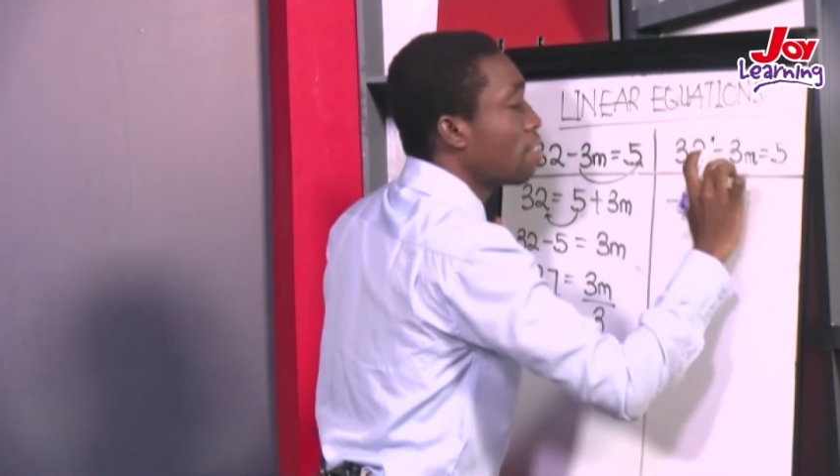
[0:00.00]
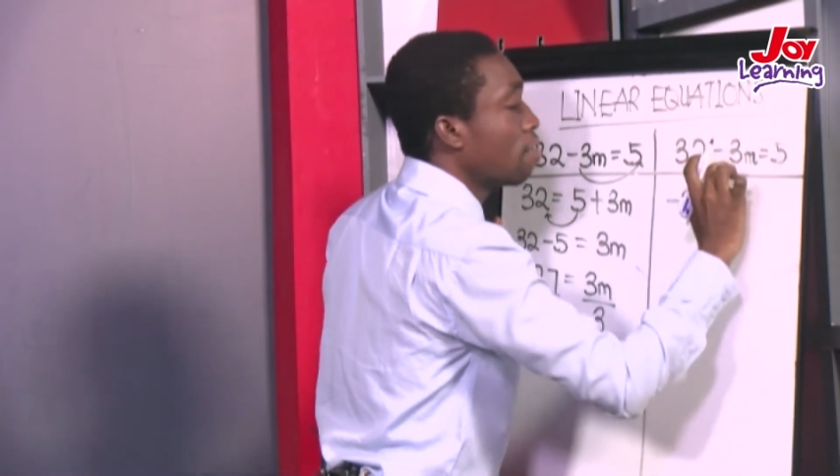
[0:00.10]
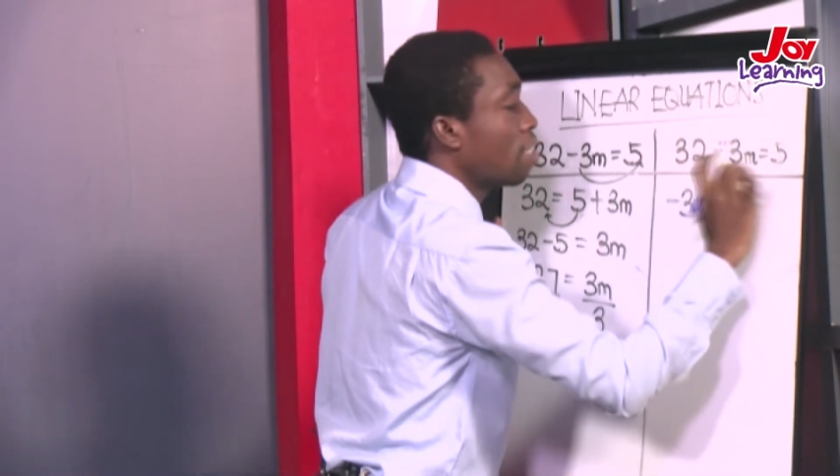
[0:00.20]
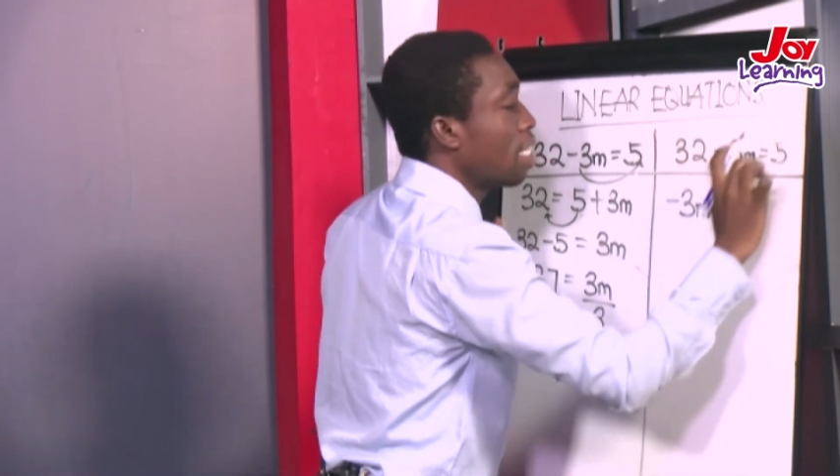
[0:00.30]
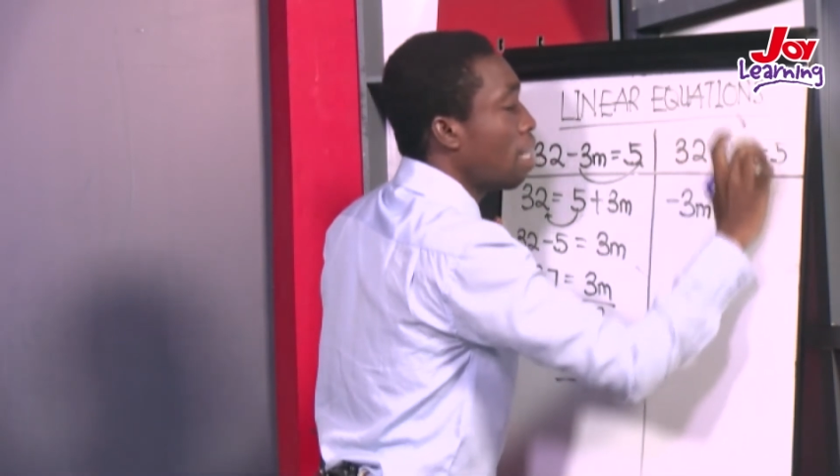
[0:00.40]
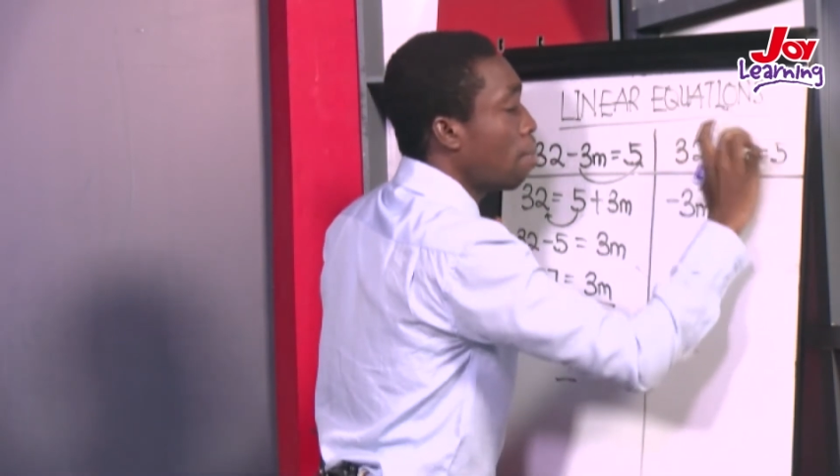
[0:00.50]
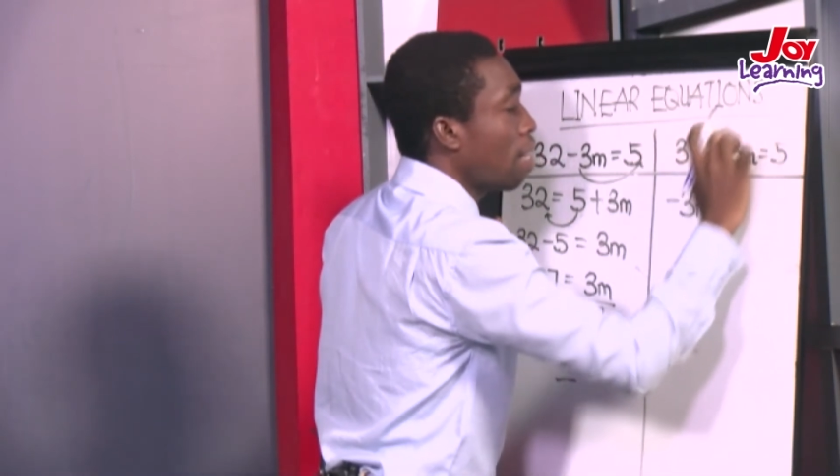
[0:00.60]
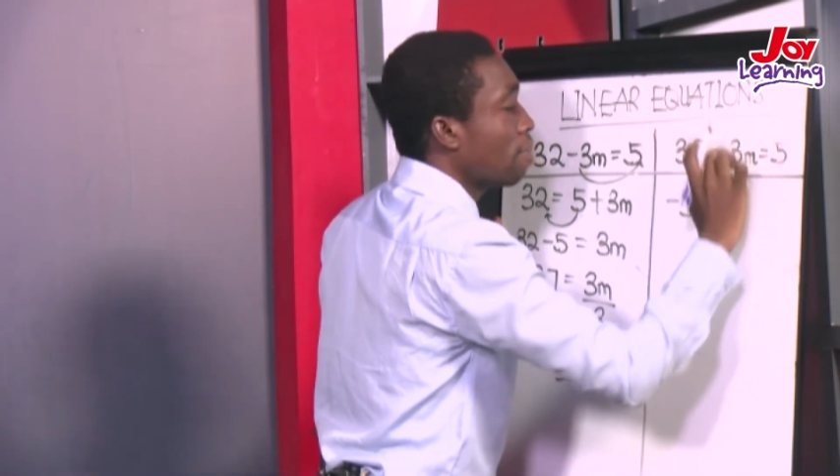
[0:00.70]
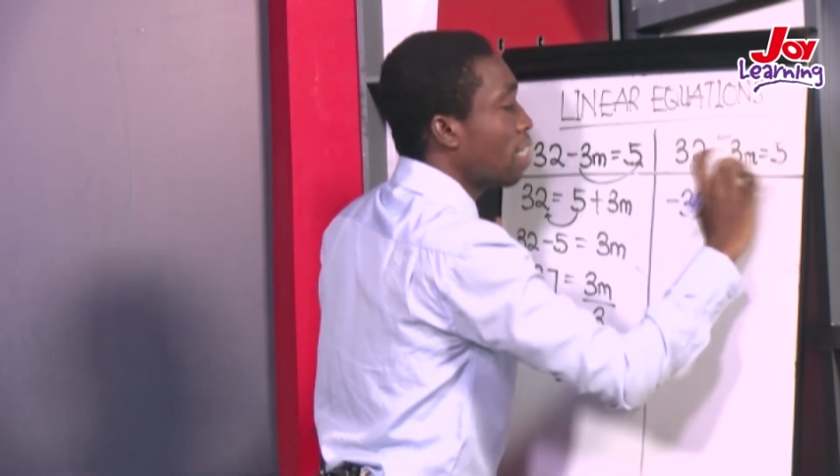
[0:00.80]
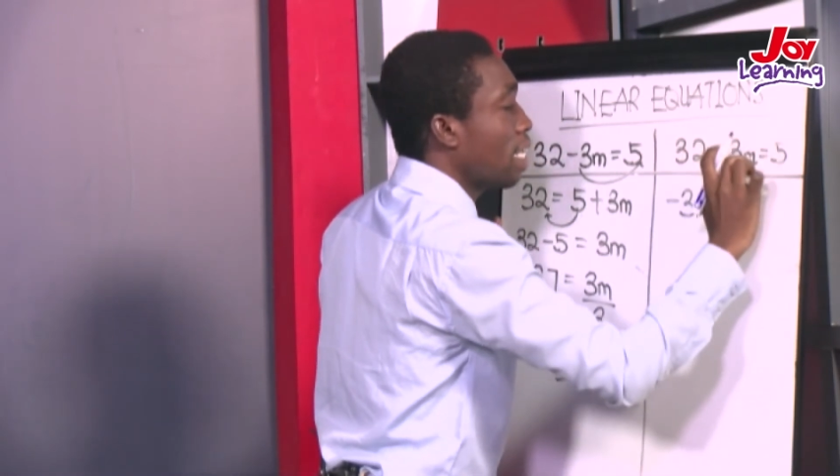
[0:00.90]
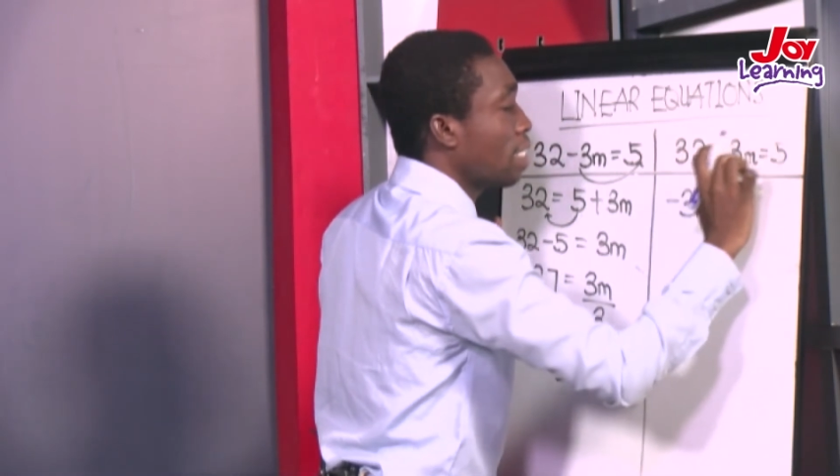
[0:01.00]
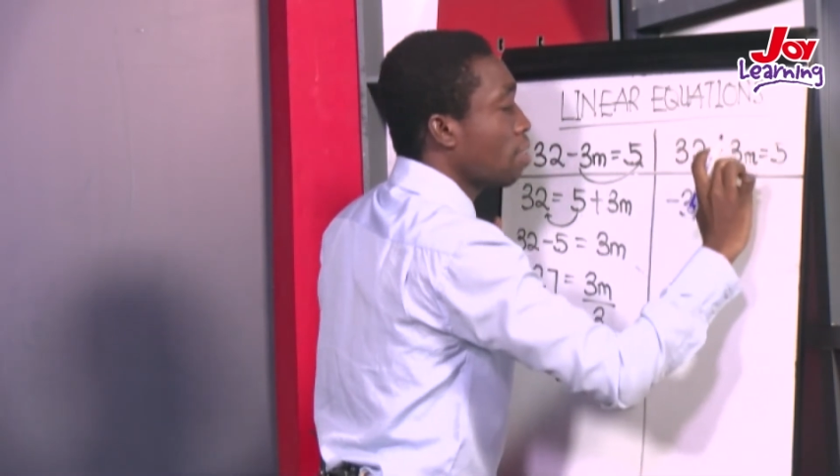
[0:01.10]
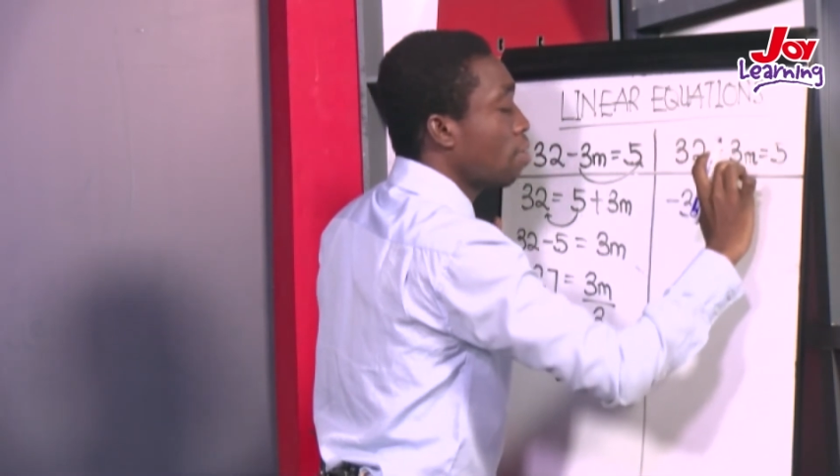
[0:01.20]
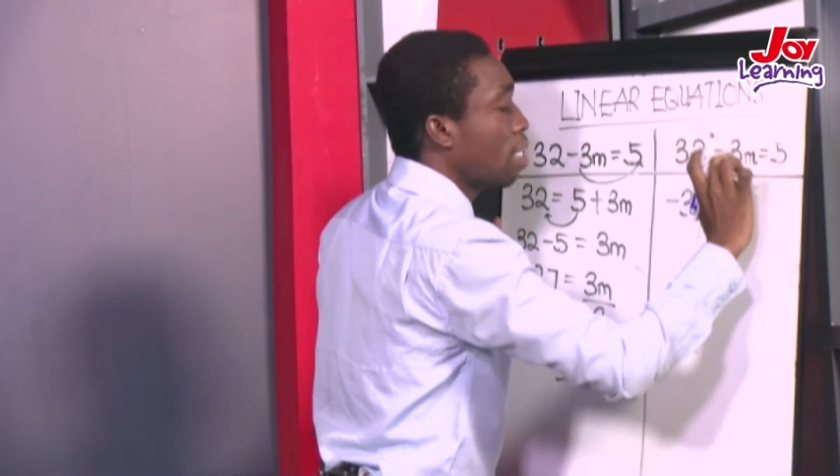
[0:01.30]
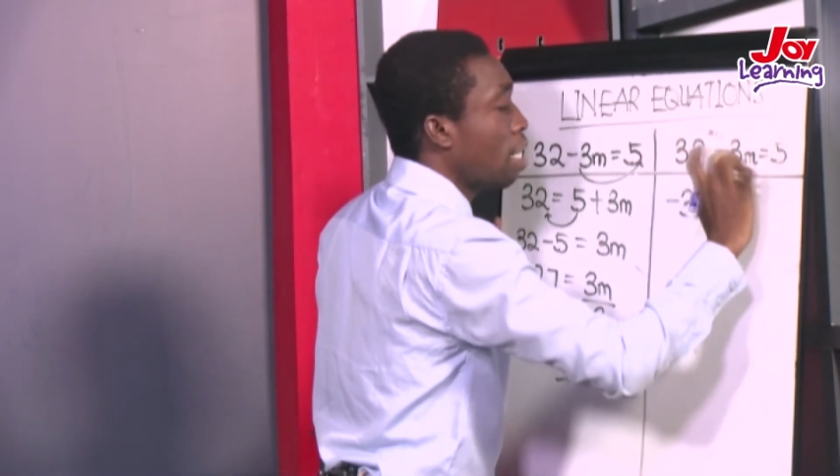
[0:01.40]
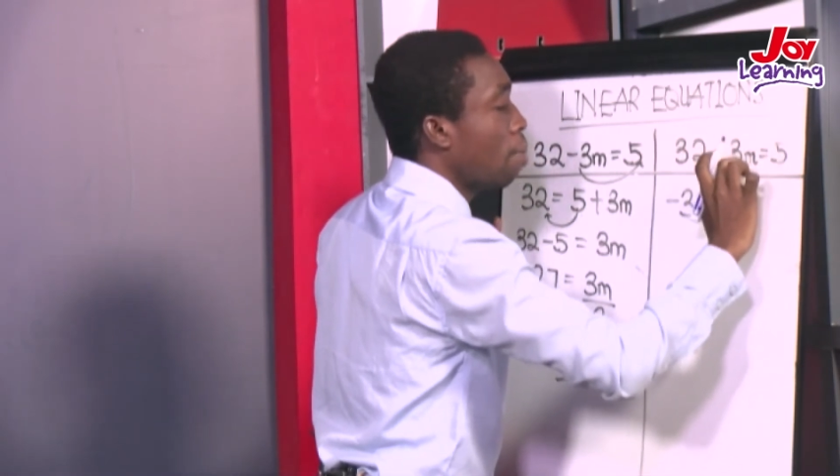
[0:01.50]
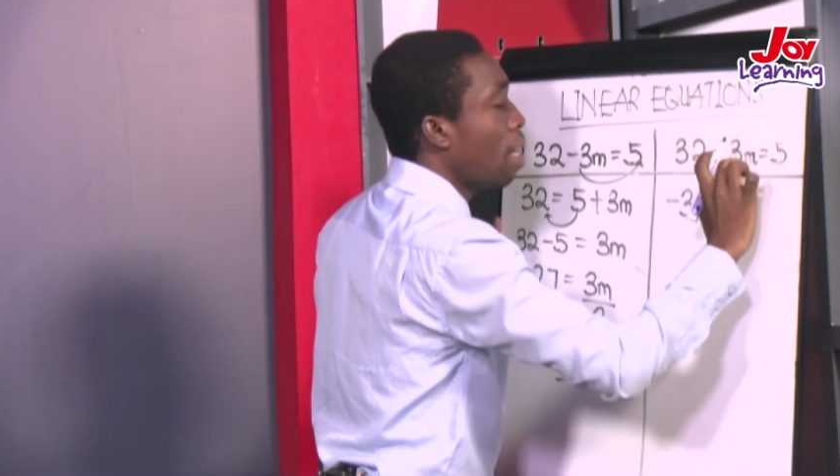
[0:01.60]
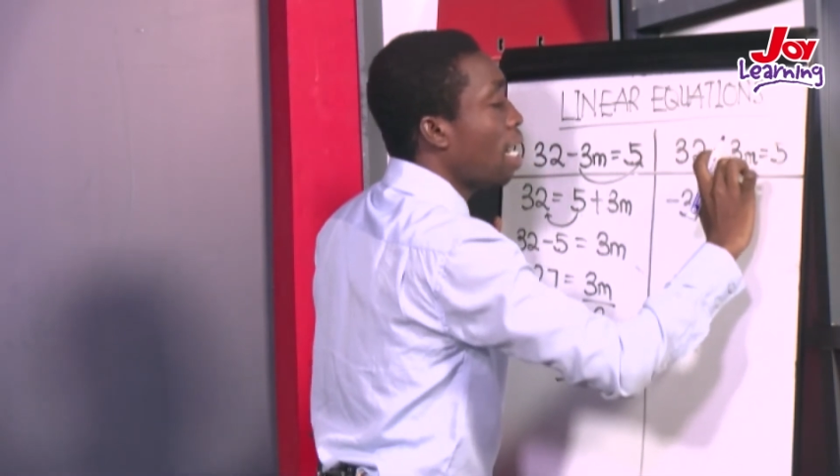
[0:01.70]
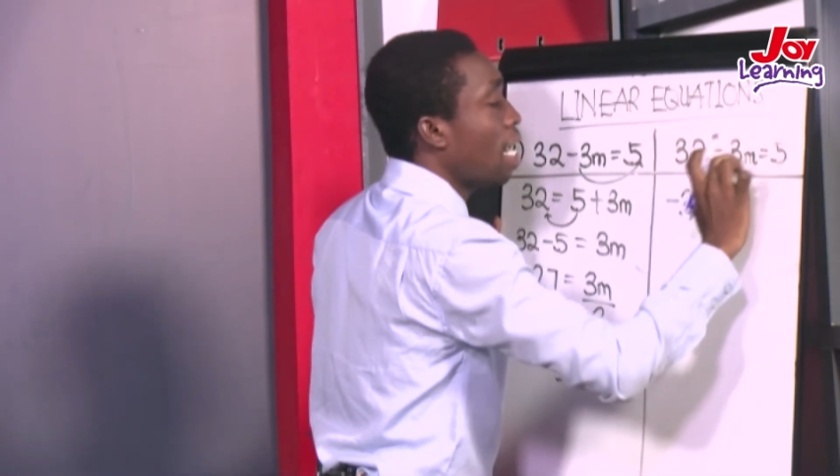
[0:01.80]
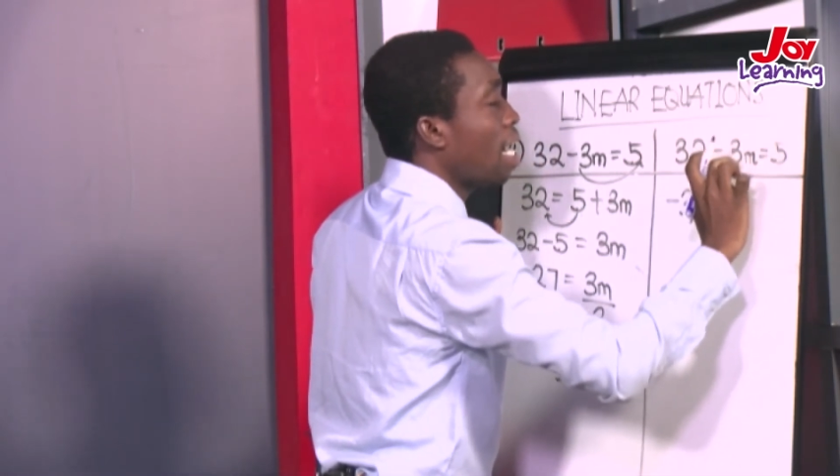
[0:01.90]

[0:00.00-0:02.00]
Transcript: for the number after it, or the number,